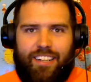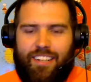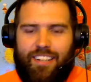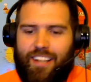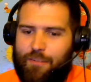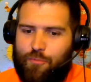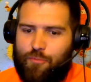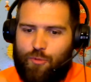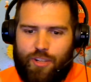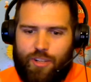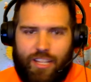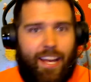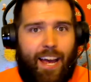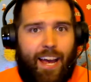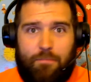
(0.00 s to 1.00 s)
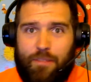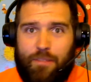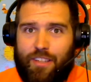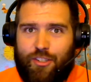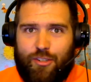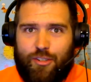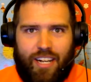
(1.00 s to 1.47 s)
I'm really happy that you
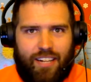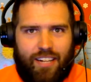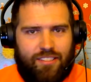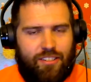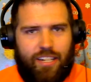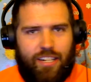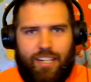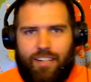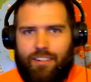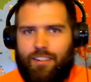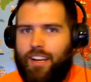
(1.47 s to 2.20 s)
guys are here.